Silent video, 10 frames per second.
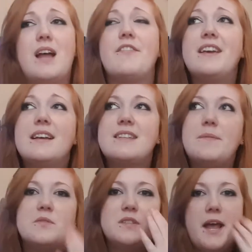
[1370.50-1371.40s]
think it's
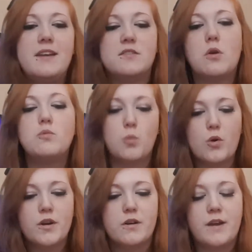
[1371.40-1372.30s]
episode 10, it's called
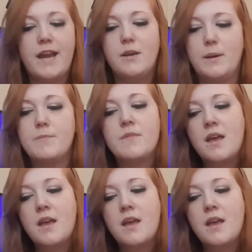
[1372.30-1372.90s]
Warrior anyway.